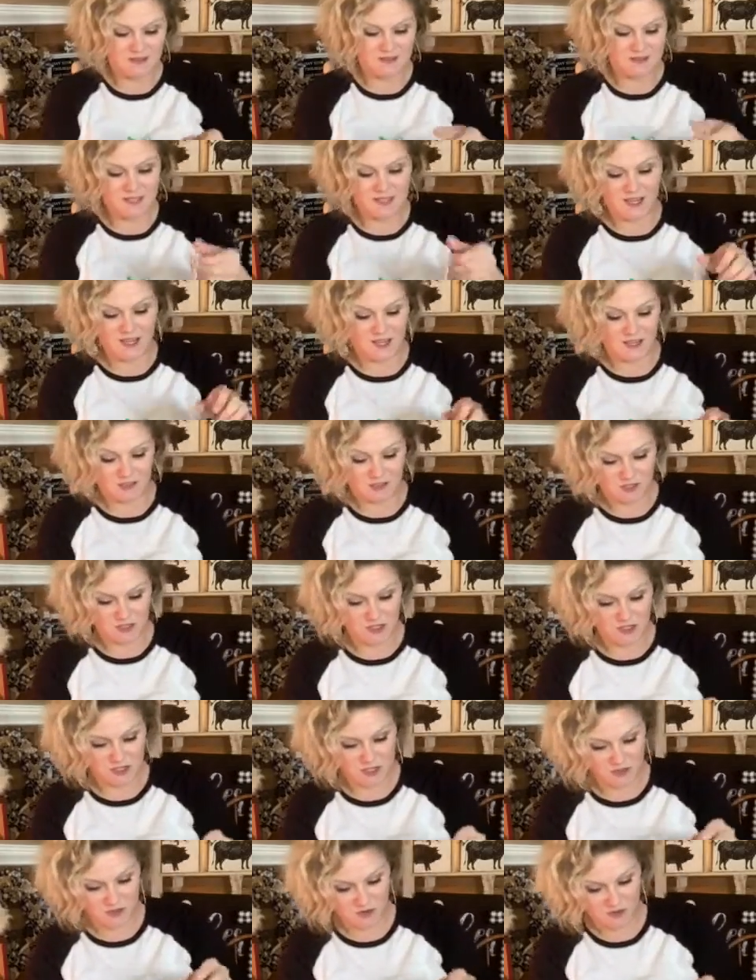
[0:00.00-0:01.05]
dollar
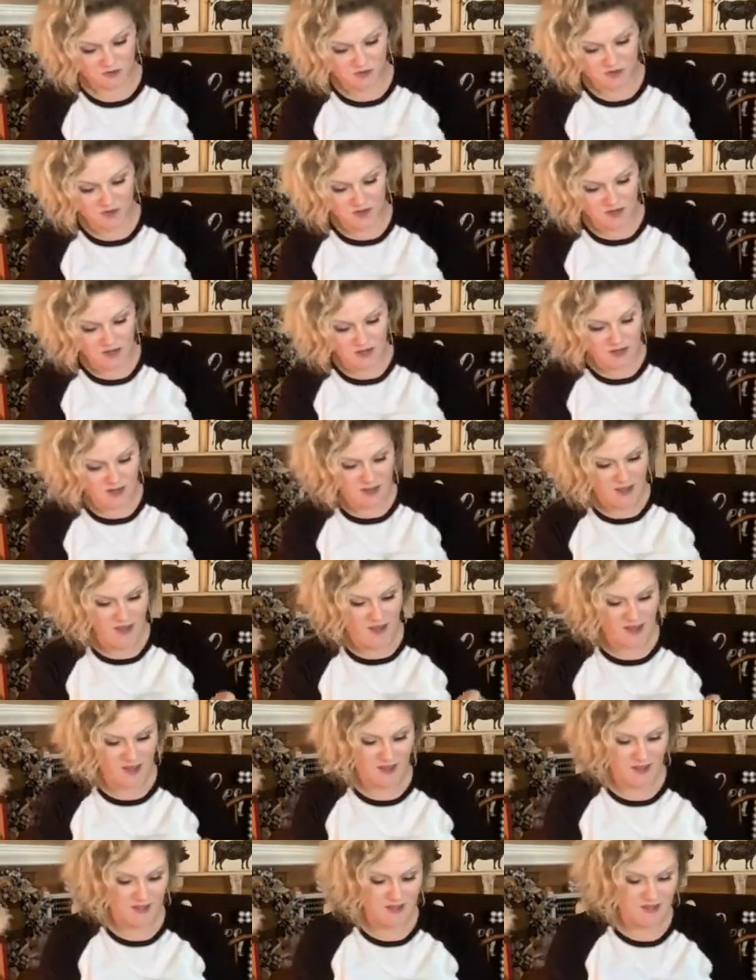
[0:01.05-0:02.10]
store,
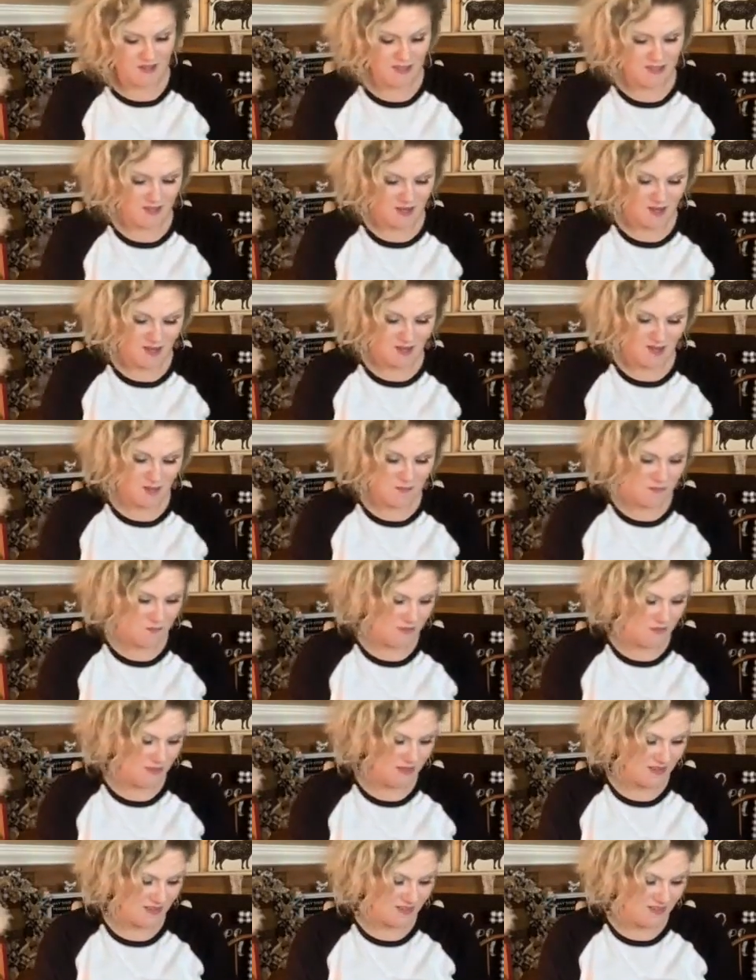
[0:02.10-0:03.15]
and
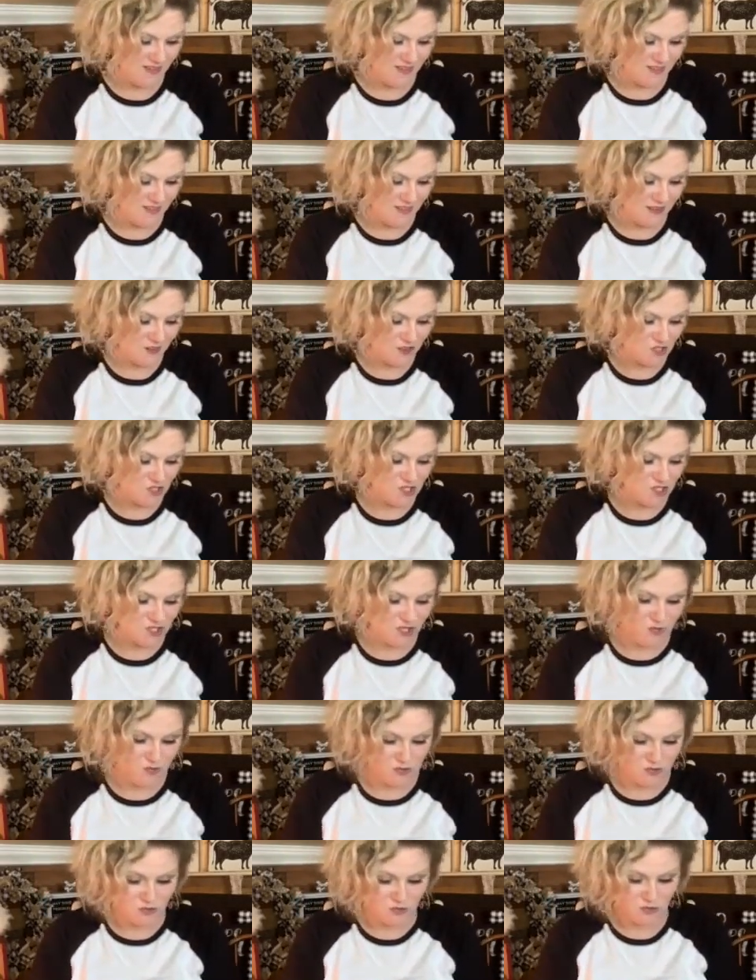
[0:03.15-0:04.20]
they are
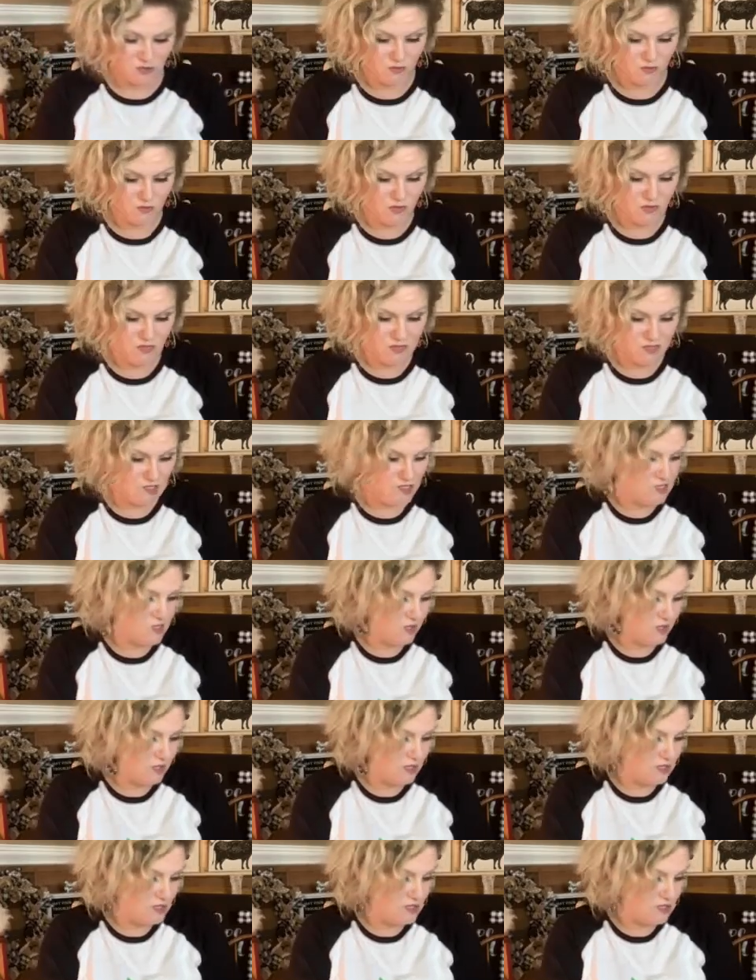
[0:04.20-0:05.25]
so adorable and so
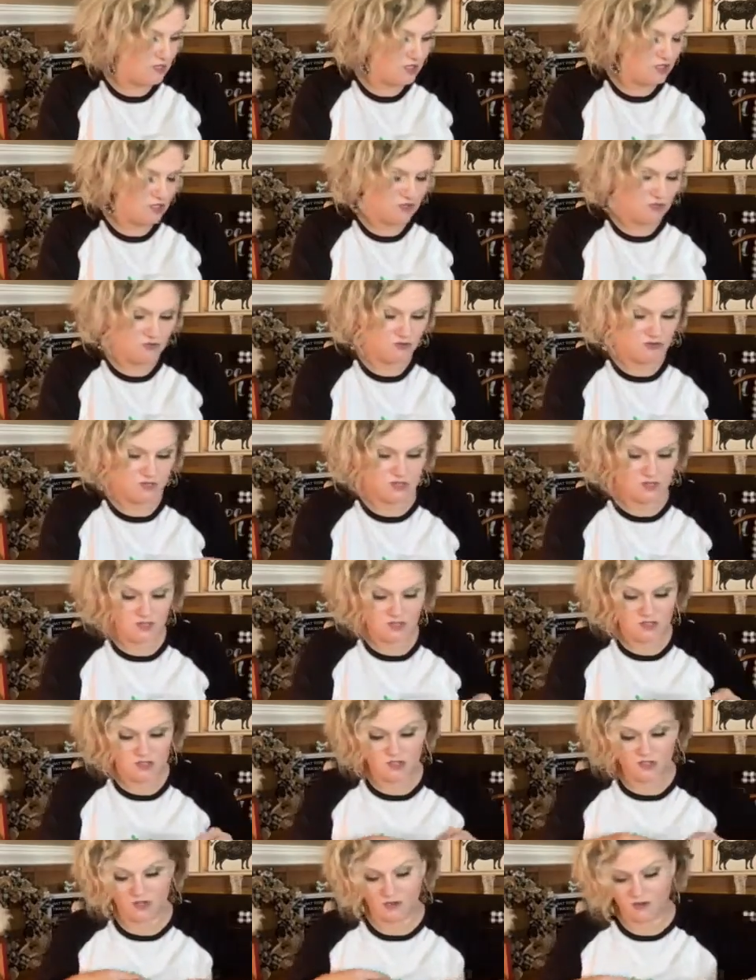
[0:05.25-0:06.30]
easy to use.
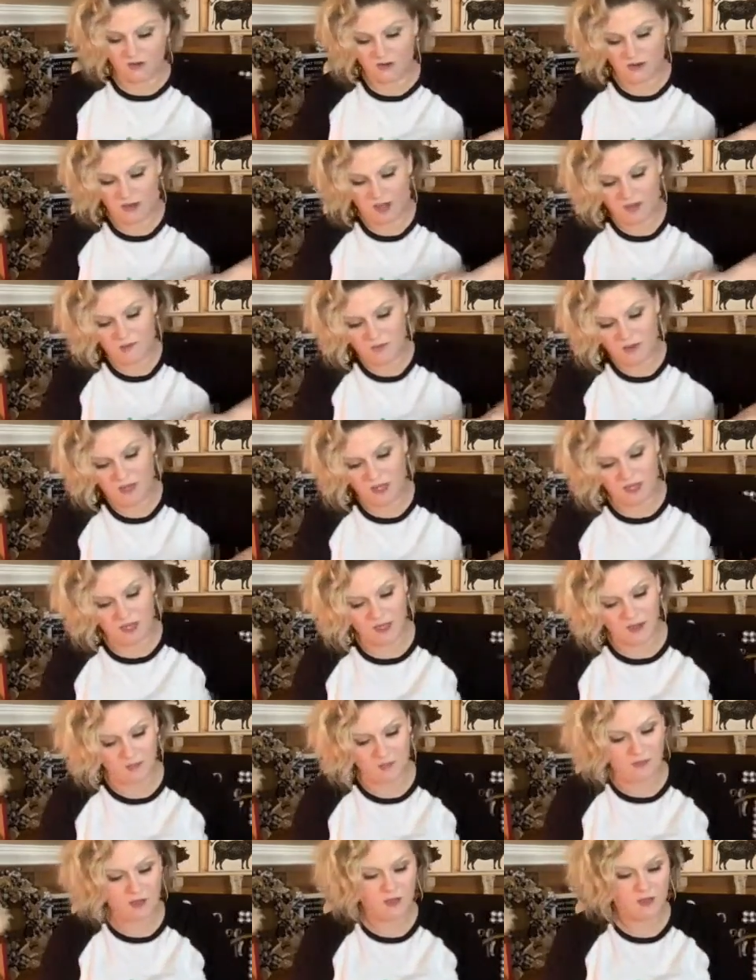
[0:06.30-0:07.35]
So I make
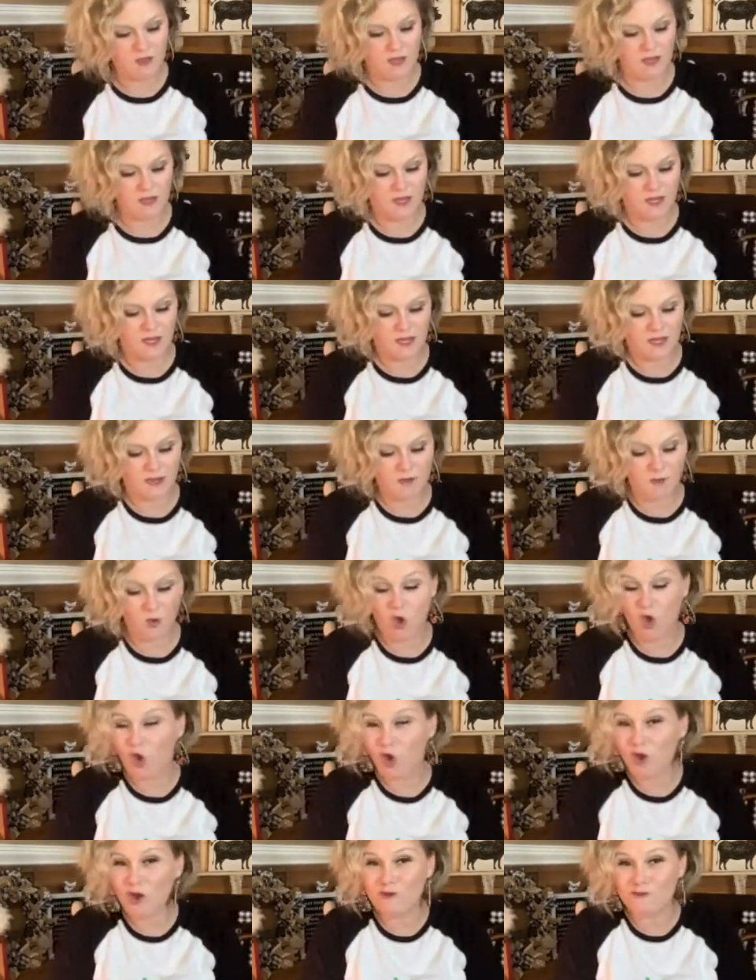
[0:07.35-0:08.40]
him and I get him
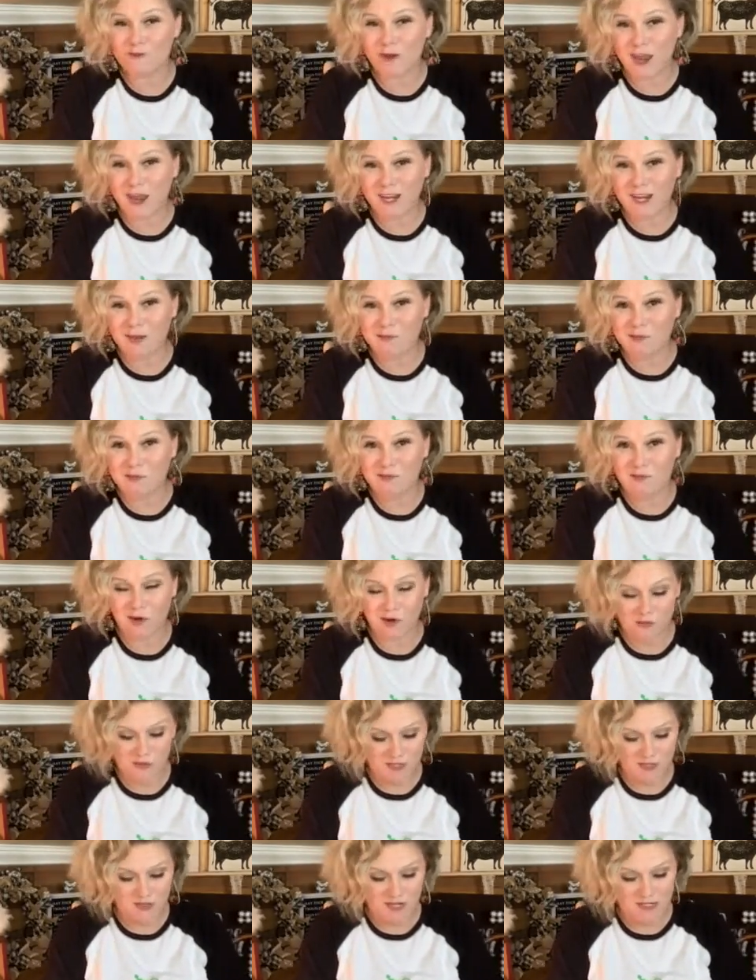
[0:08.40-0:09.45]
all ready before
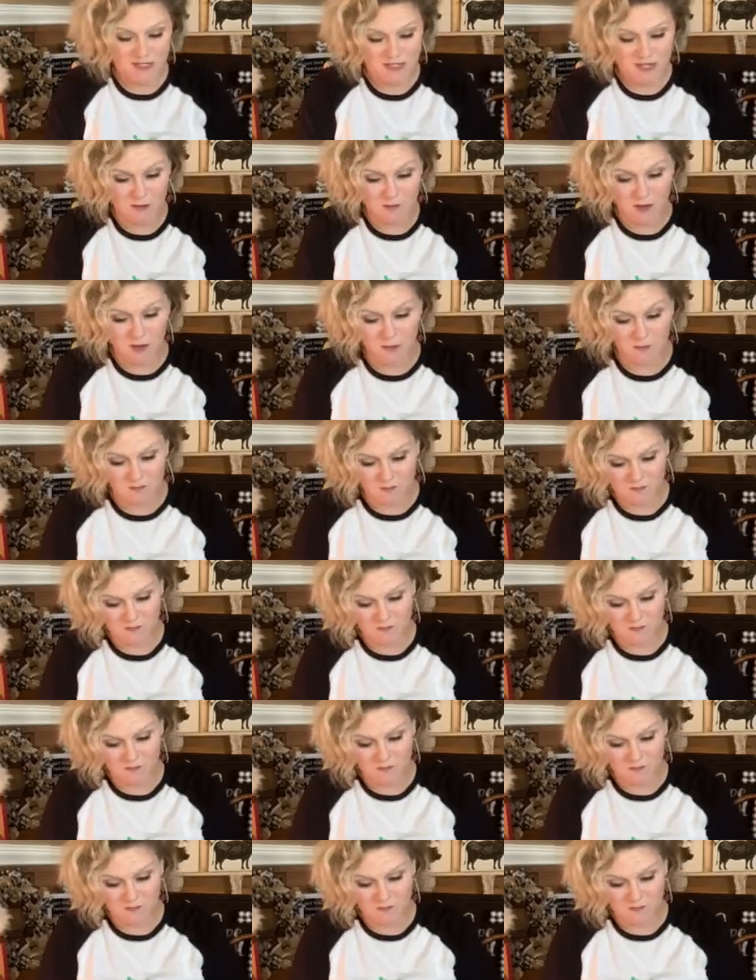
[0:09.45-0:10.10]
we dress him up.